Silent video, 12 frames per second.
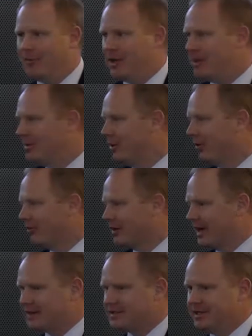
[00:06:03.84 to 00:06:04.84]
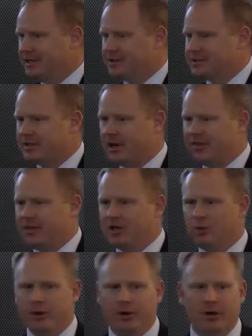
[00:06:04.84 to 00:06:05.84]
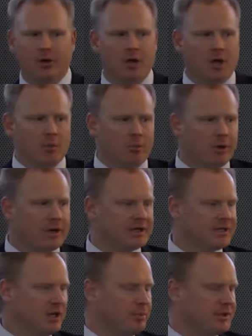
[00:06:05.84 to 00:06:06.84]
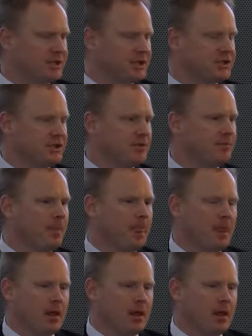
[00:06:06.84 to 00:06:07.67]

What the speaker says: maybe over cocktails that I think will put us in a position